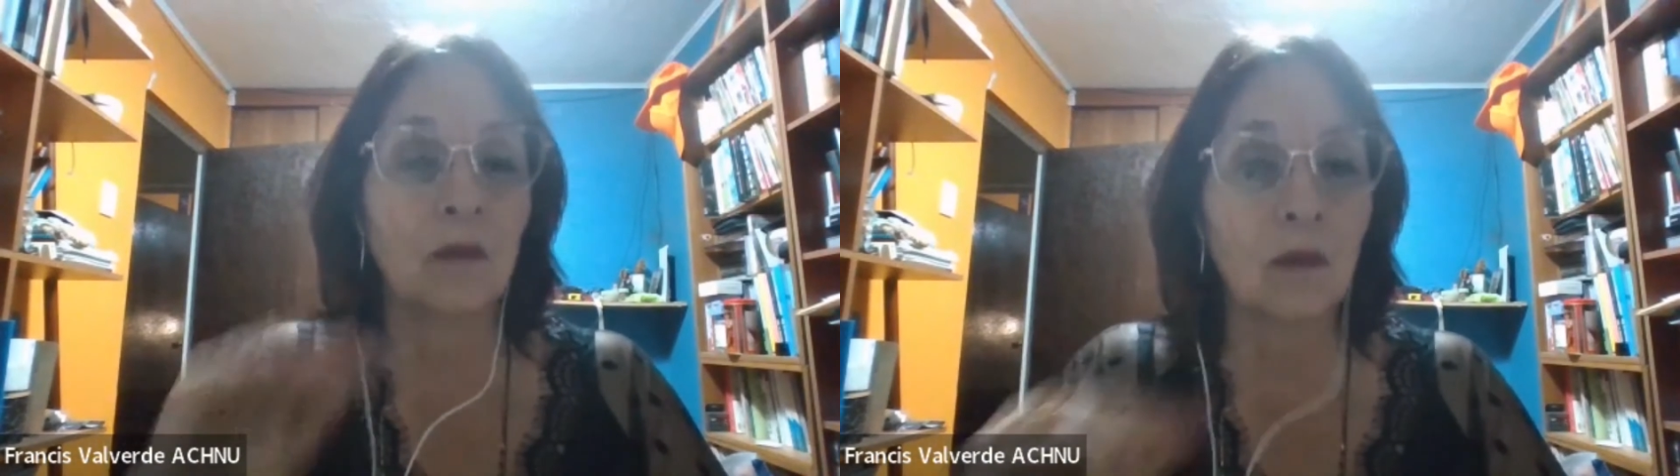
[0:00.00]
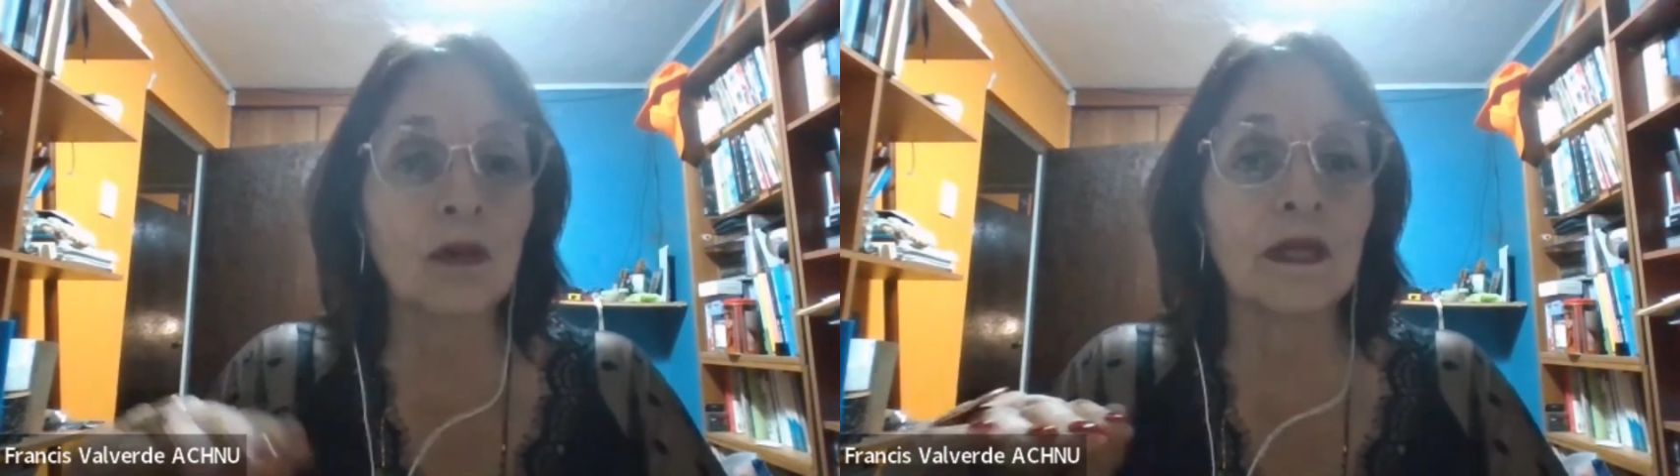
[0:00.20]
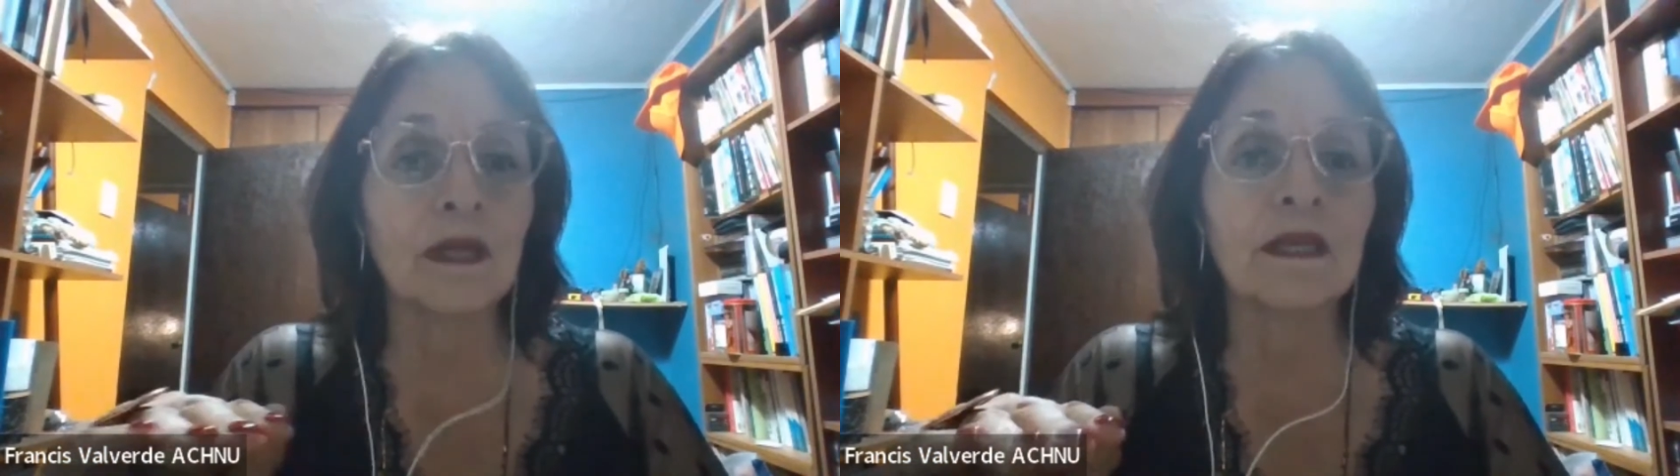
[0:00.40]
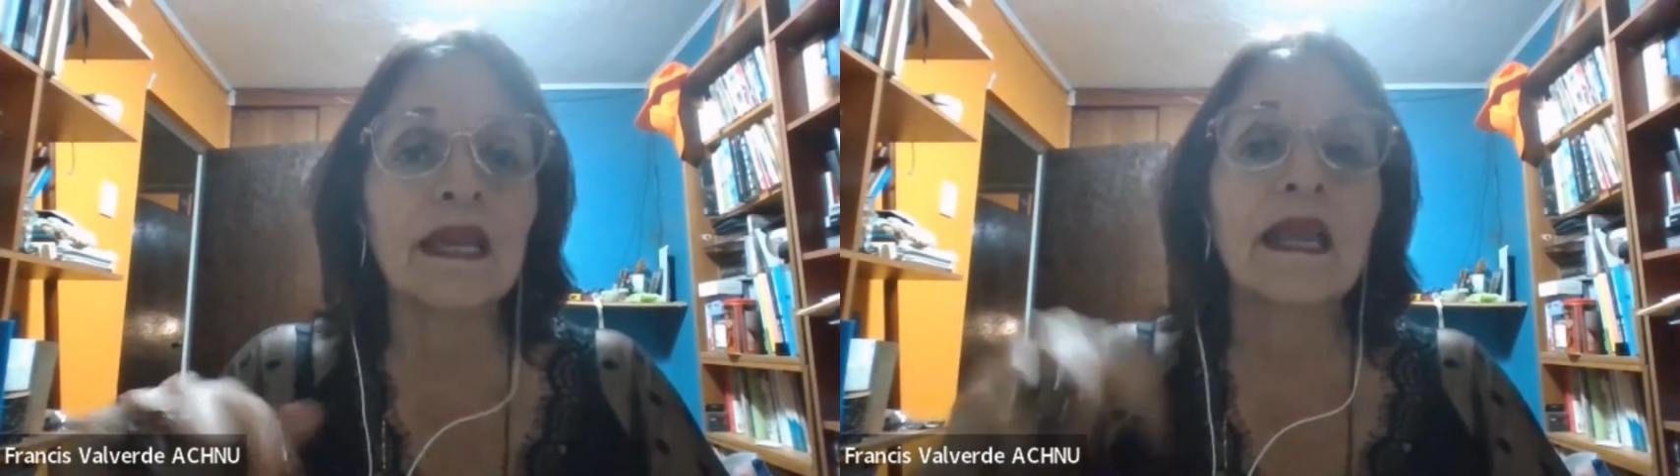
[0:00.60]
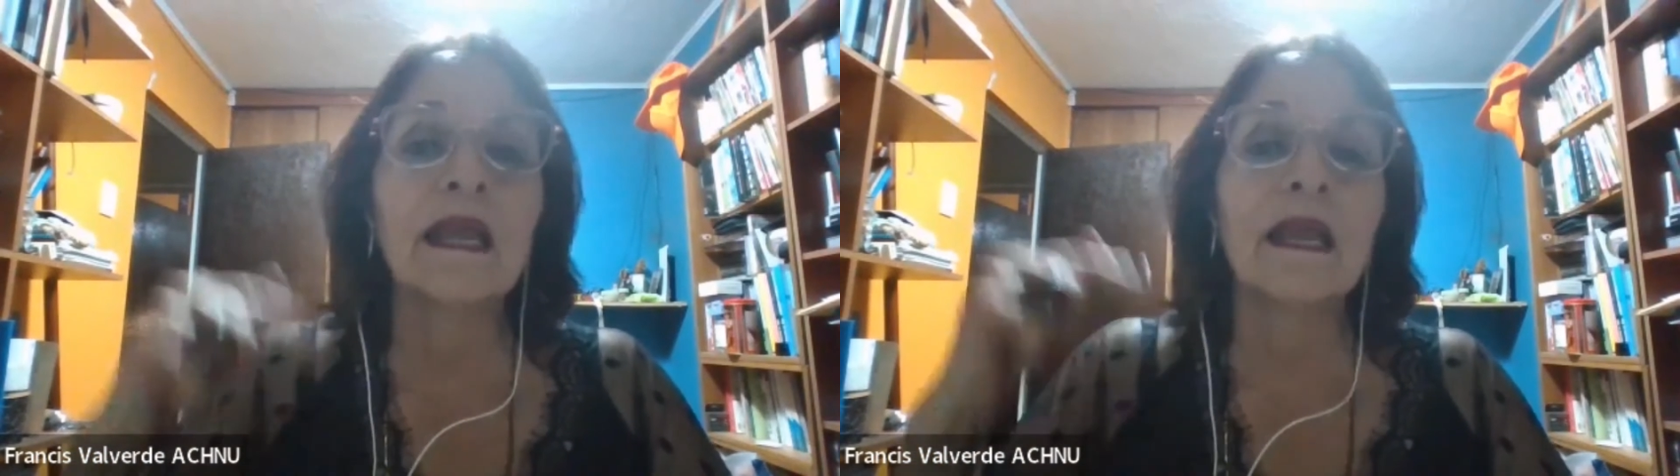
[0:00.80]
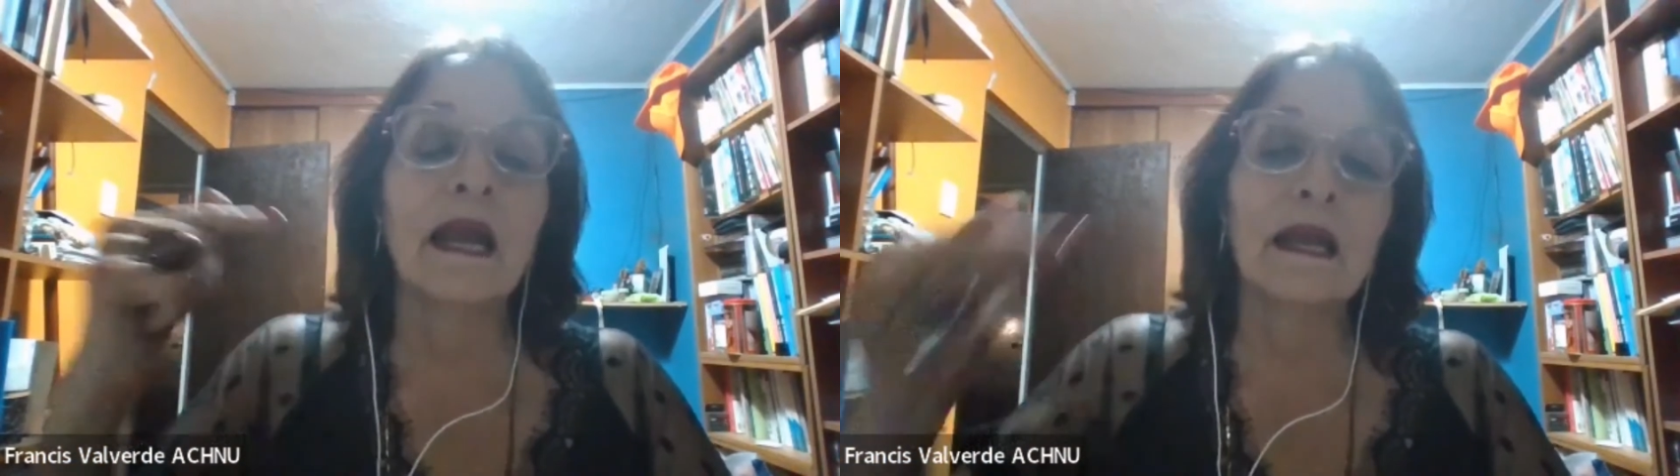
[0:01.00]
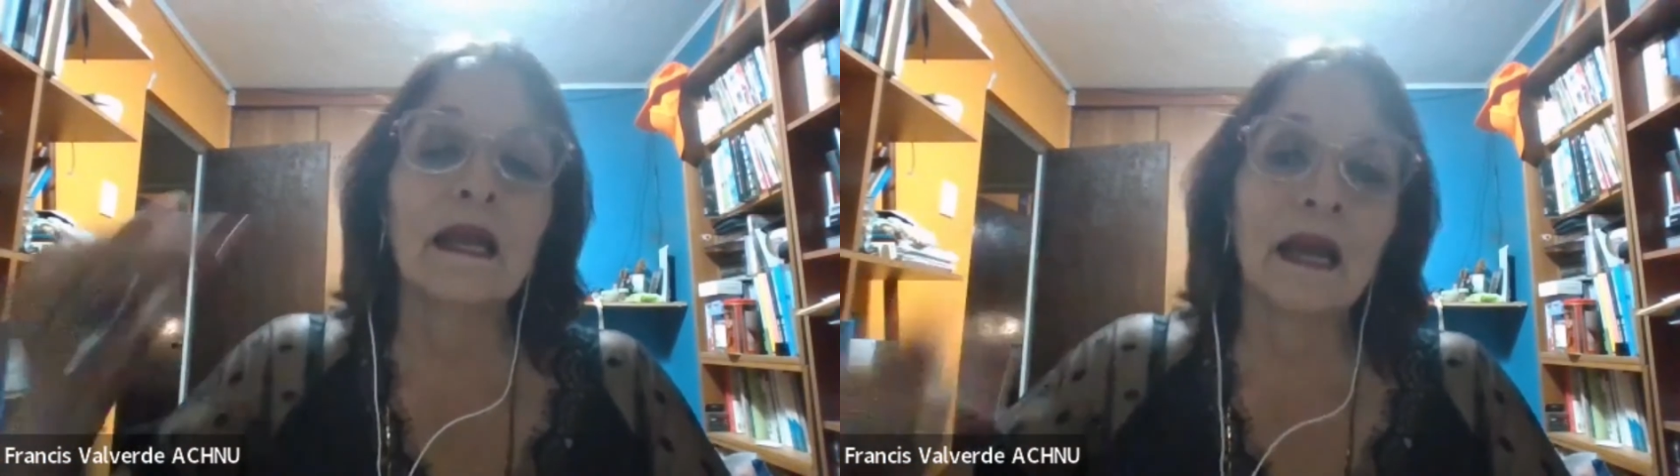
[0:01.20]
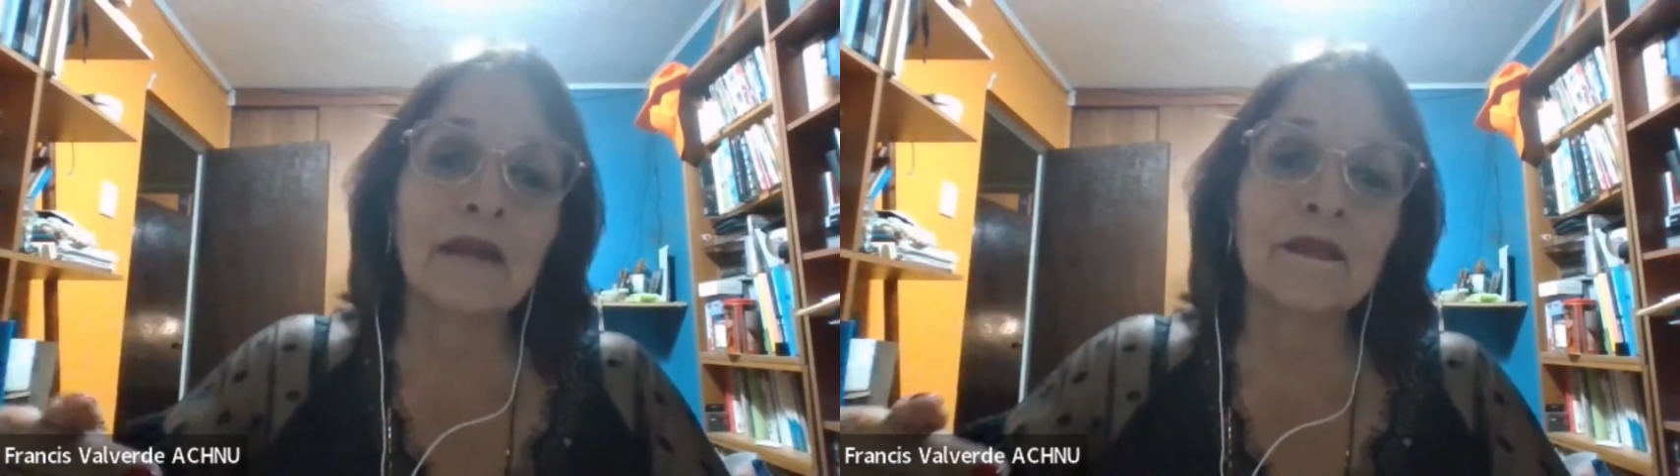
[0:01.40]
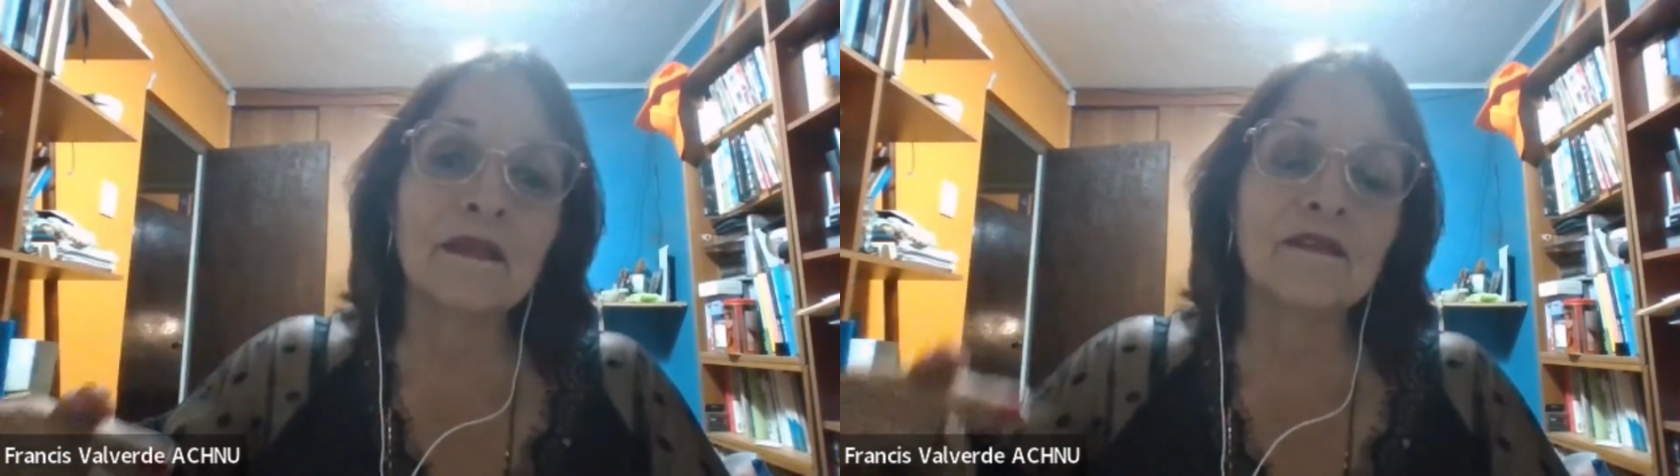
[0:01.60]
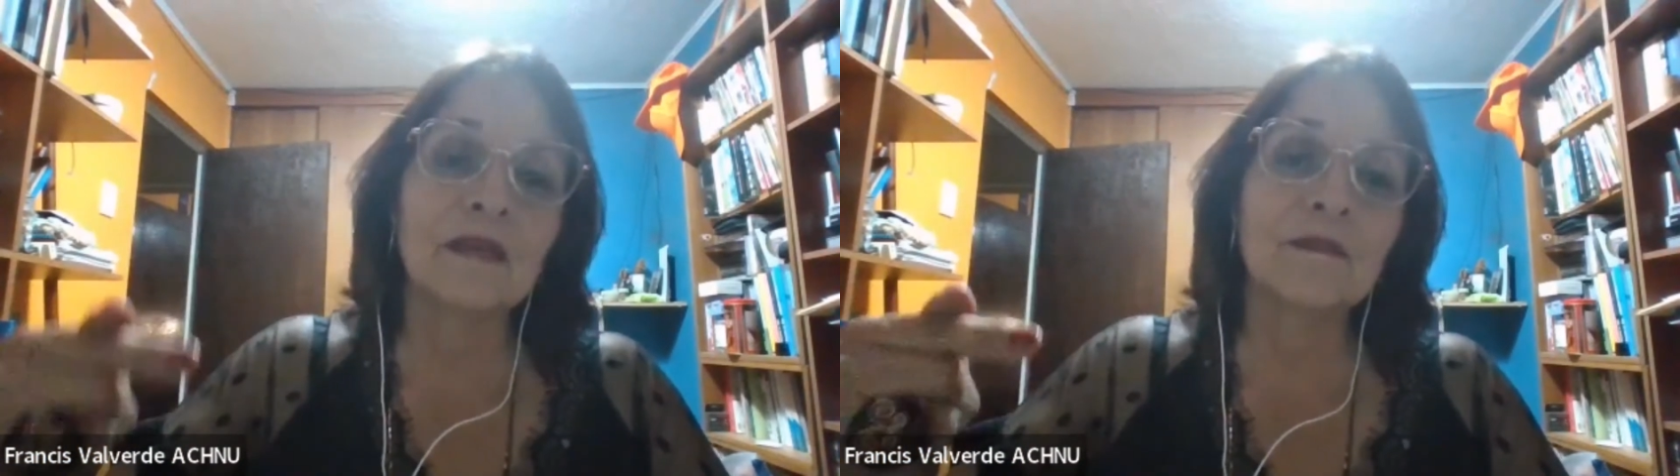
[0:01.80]
working at the
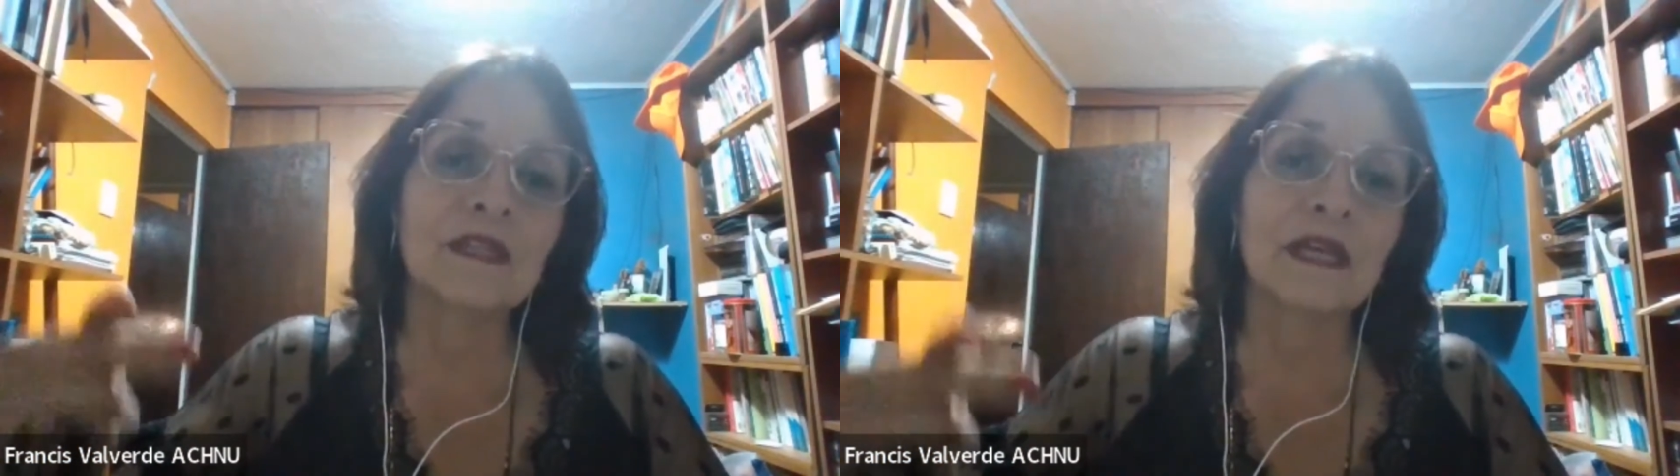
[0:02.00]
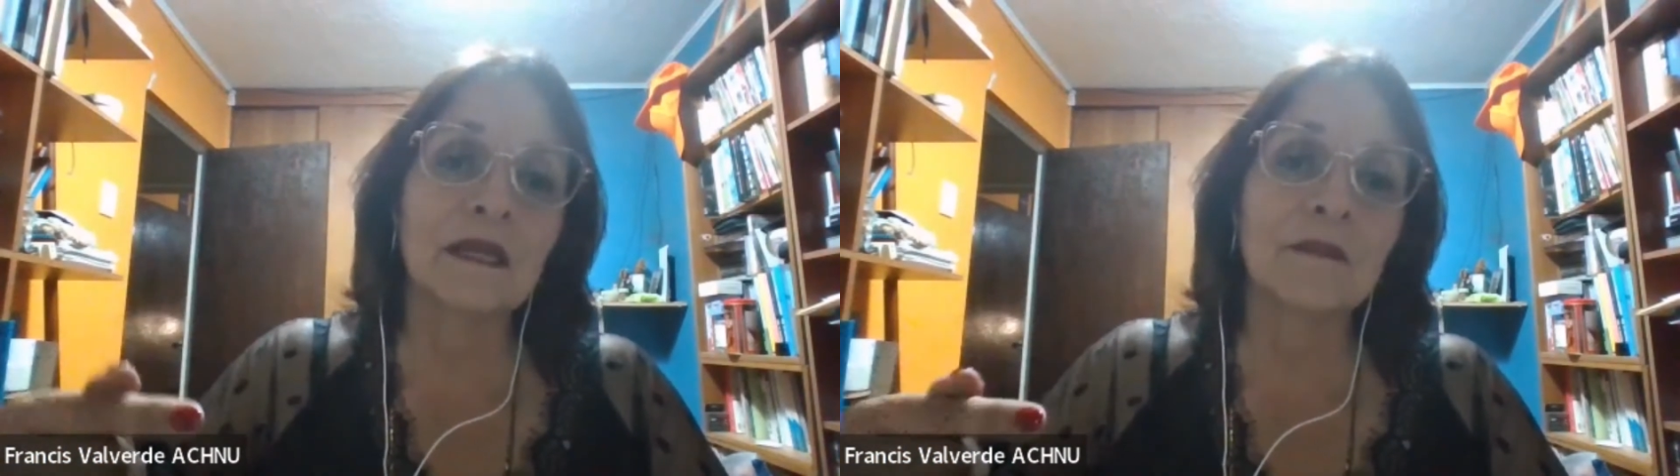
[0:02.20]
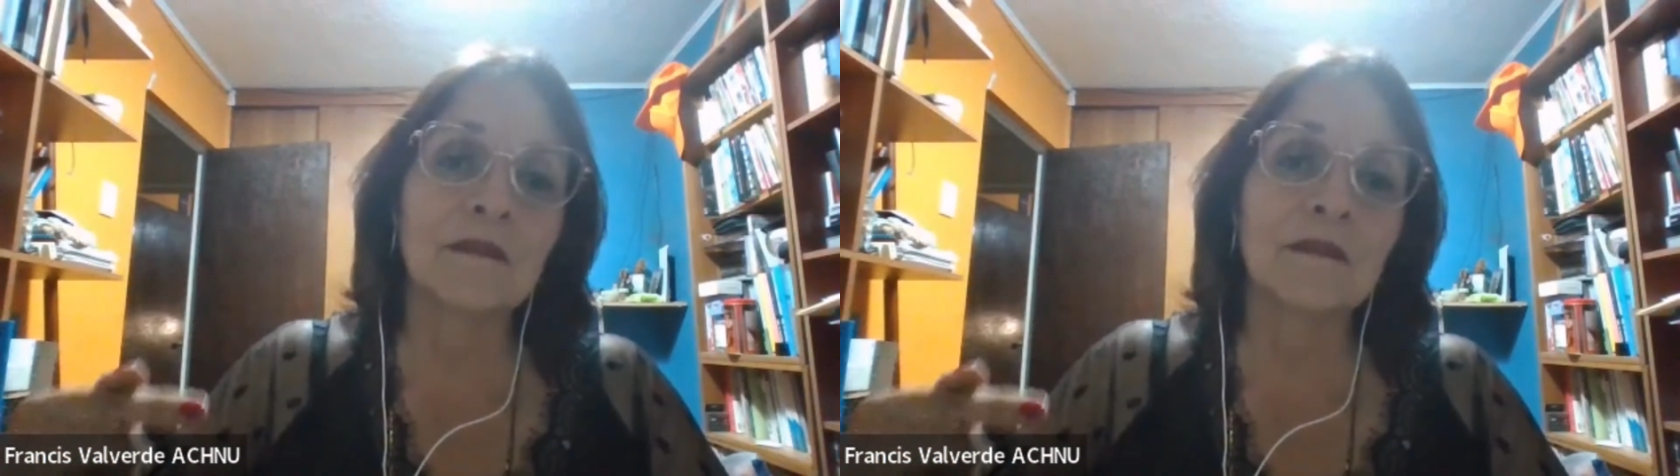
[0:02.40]
same time